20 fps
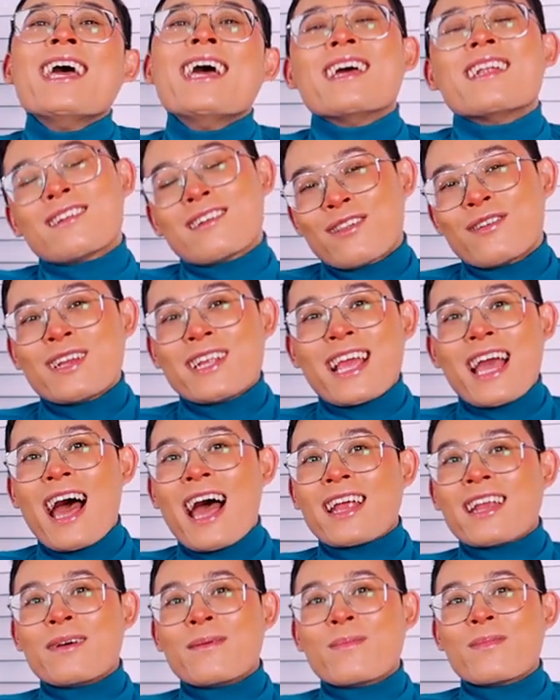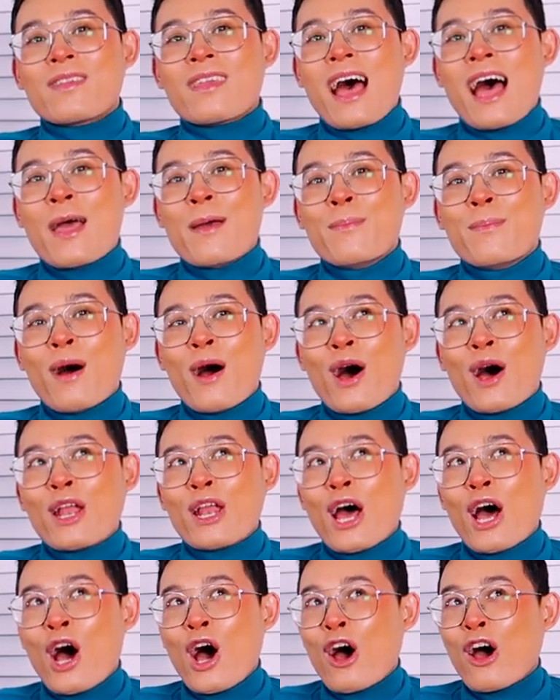including items I
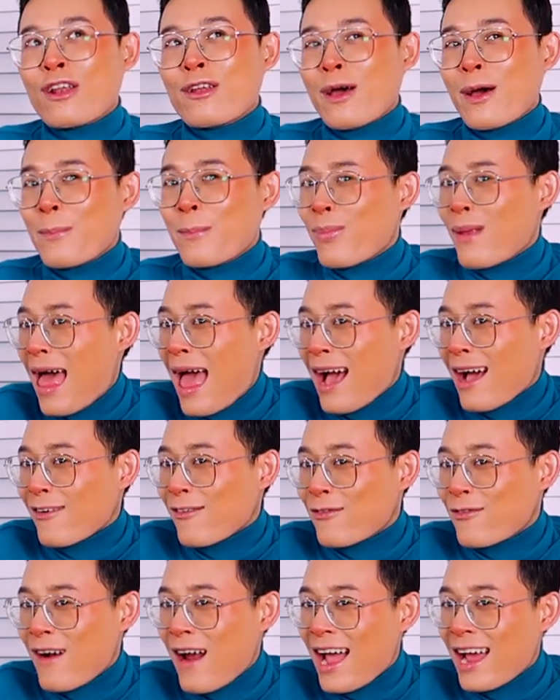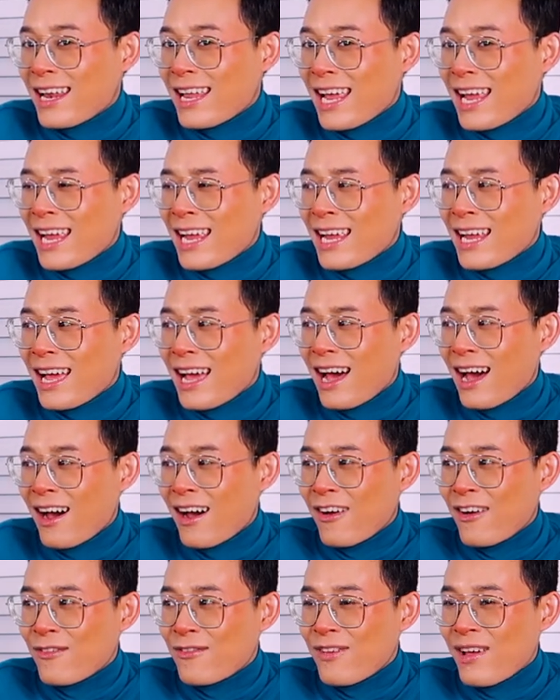bought on Black Friday
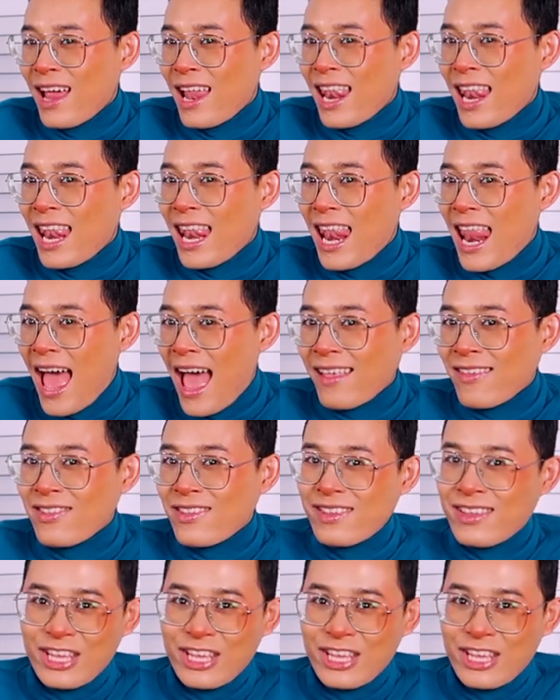of uh, last